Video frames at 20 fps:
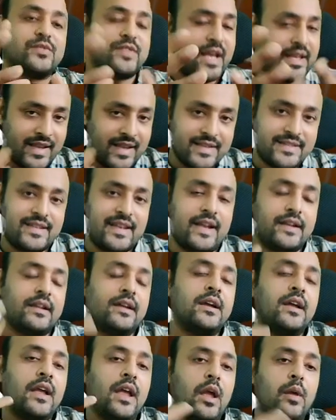As I said,
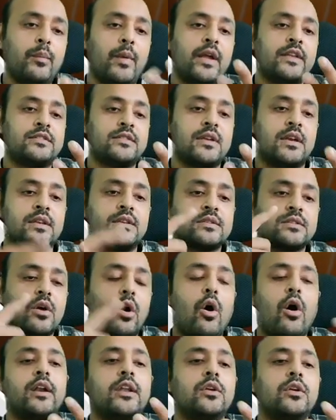images,
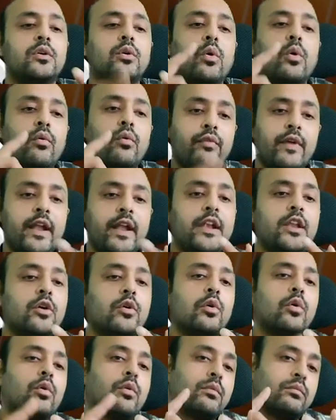audio,
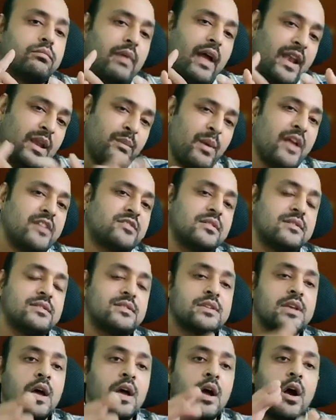video,
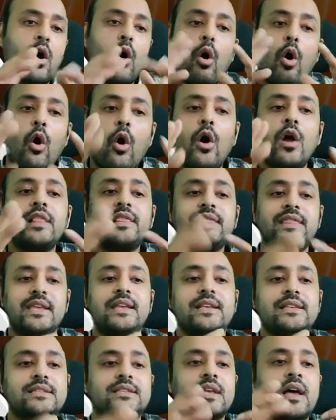animations, all
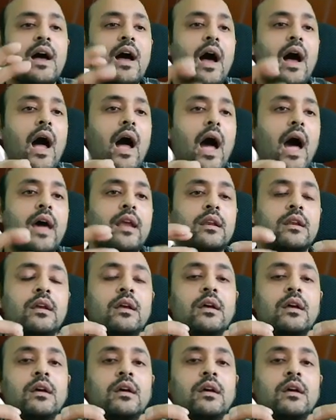these are